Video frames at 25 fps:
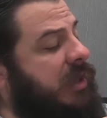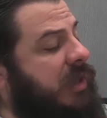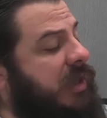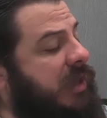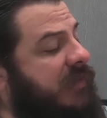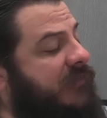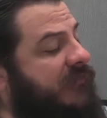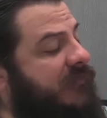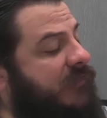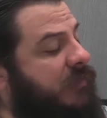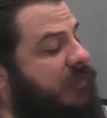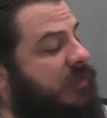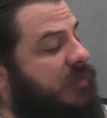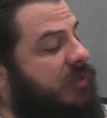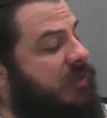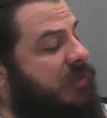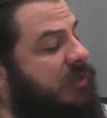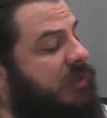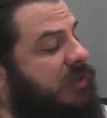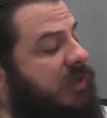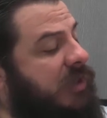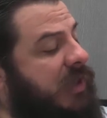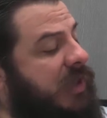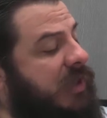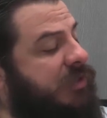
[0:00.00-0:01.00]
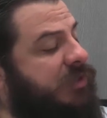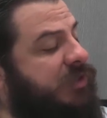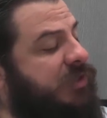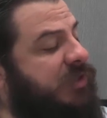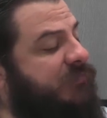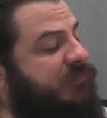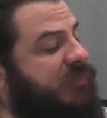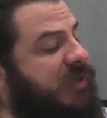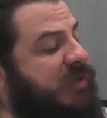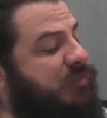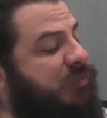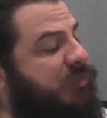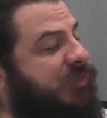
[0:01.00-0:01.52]
have a little collection
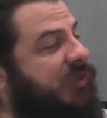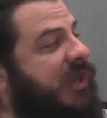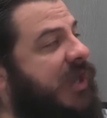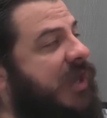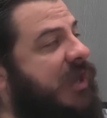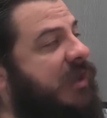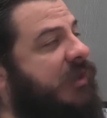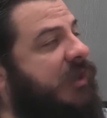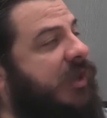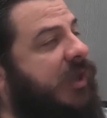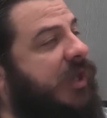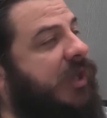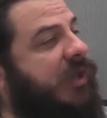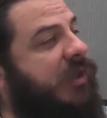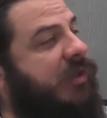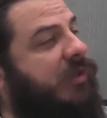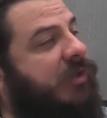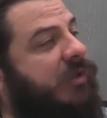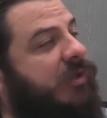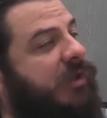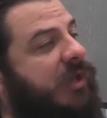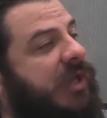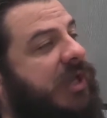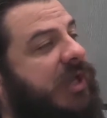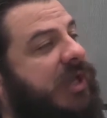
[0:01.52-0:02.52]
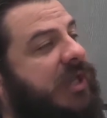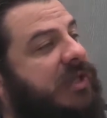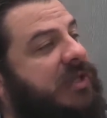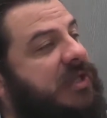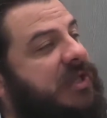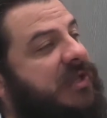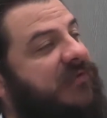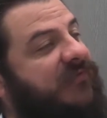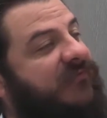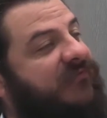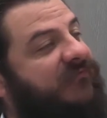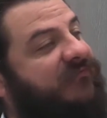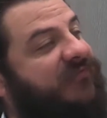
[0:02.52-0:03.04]
of people down here in
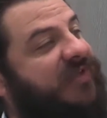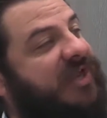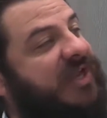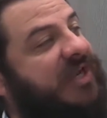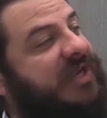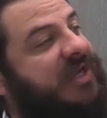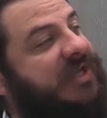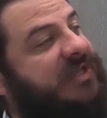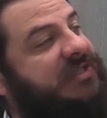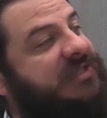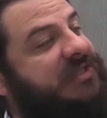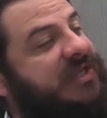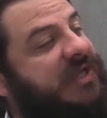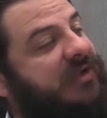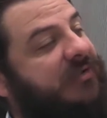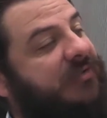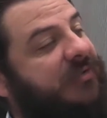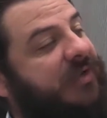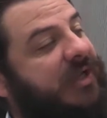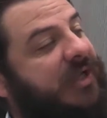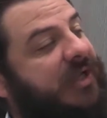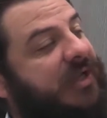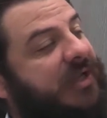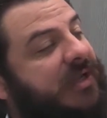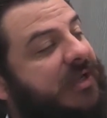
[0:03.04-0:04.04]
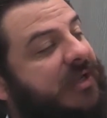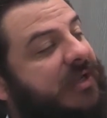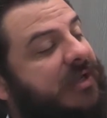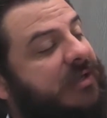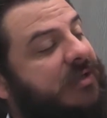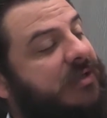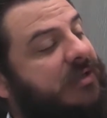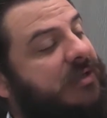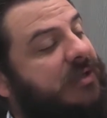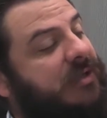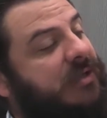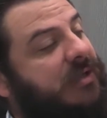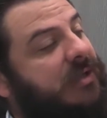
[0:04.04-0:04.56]
the Phoenix
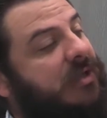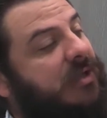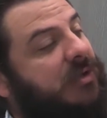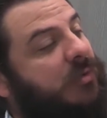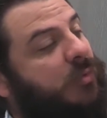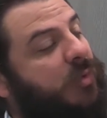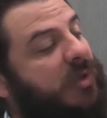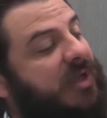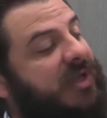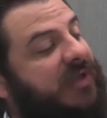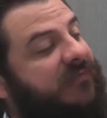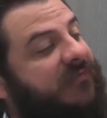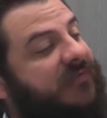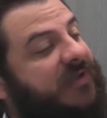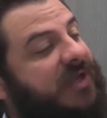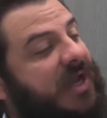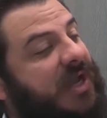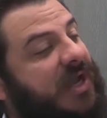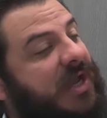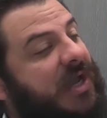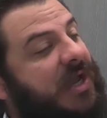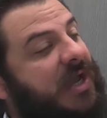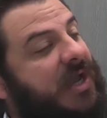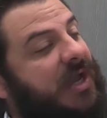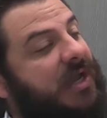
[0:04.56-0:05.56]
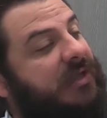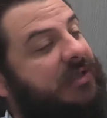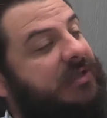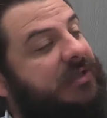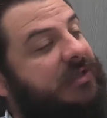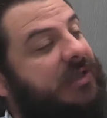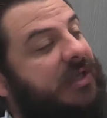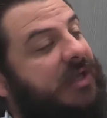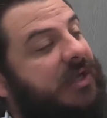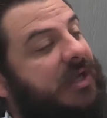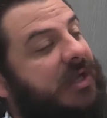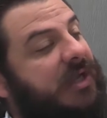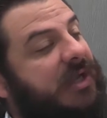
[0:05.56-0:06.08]
area. We've got
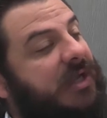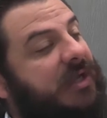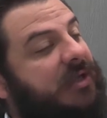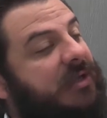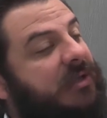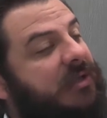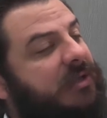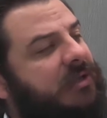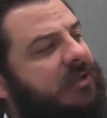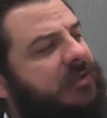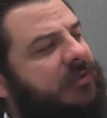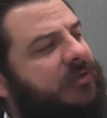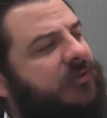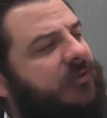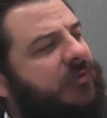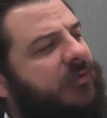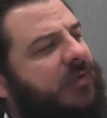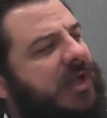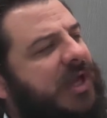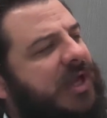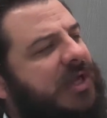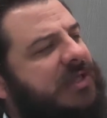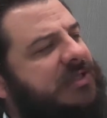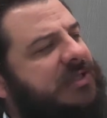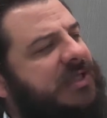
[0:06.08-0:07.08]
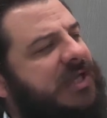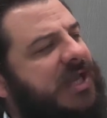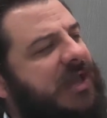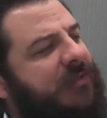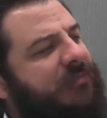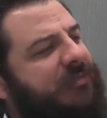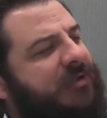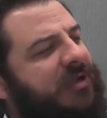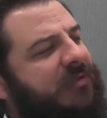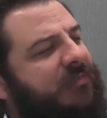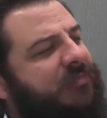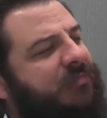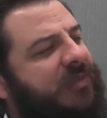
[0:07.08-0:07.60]
two guys that
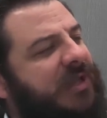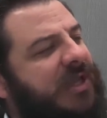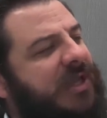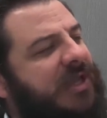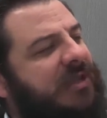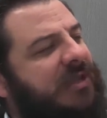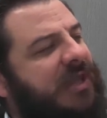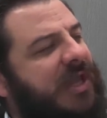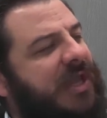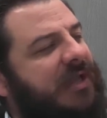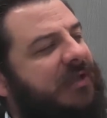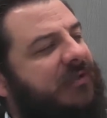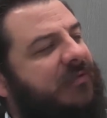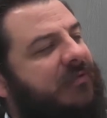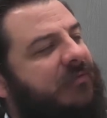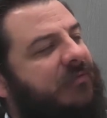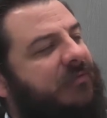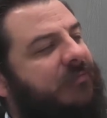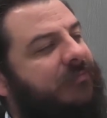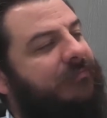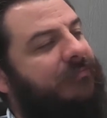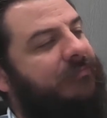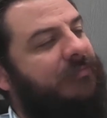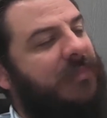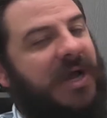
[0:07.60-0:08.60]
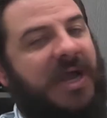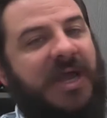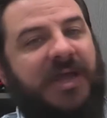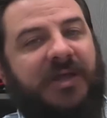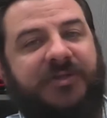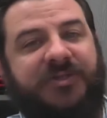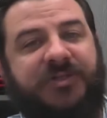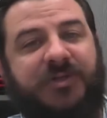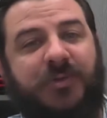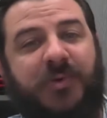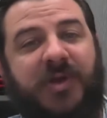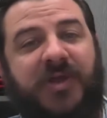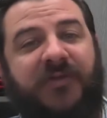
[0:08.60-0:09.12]
happen to be like
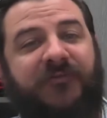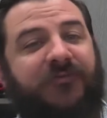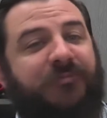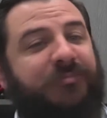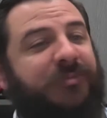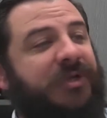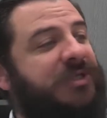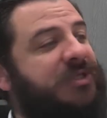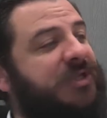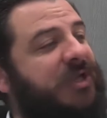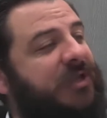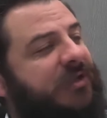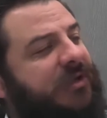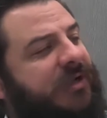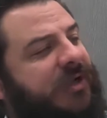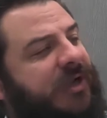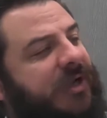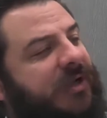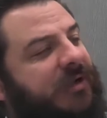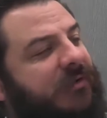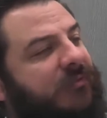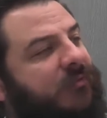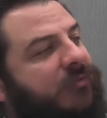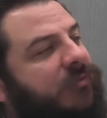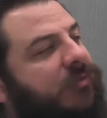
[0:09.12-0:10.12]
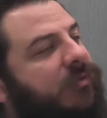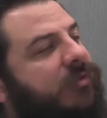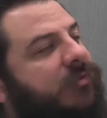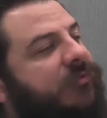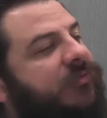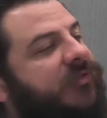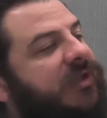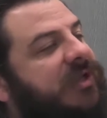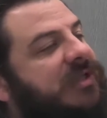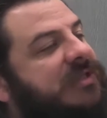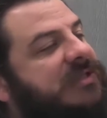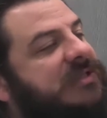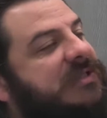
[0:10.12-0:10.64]
miles away from each other here in rural
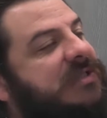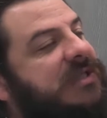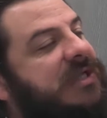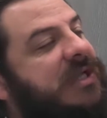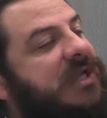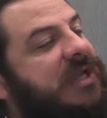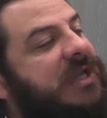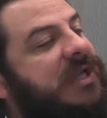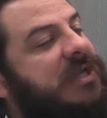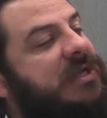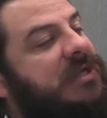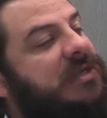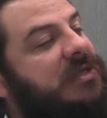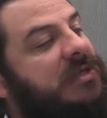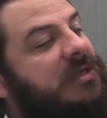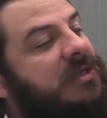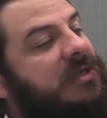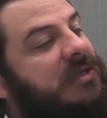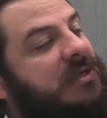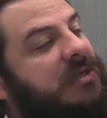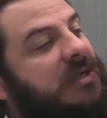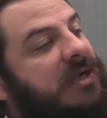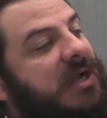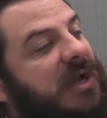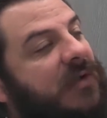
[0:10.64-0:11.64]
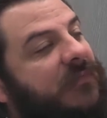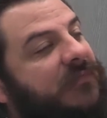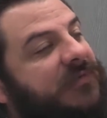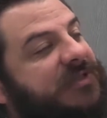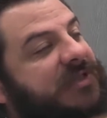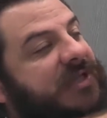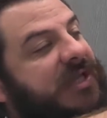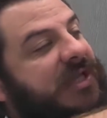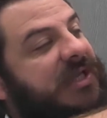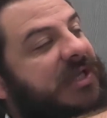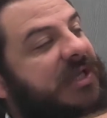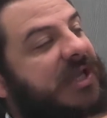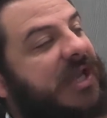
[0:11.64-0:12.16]
Tennessee.
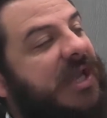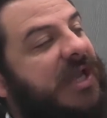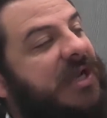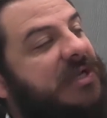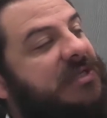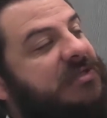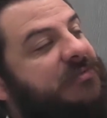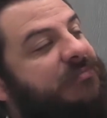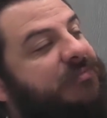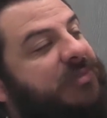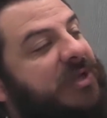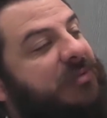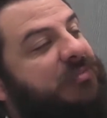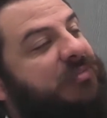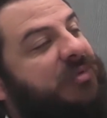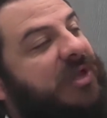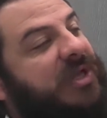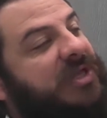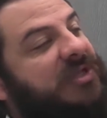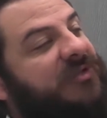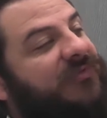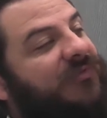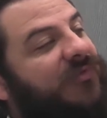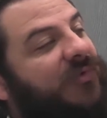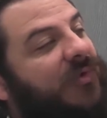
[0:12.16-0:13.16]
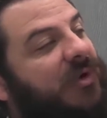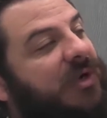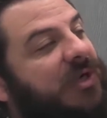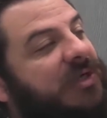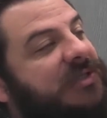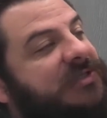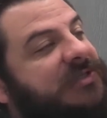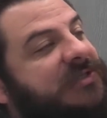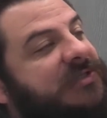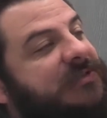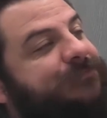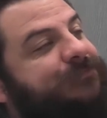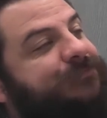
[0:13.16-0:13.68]
Obviously, Indiana's a big place for
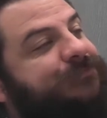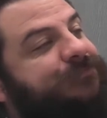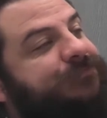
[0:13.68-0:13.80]
us.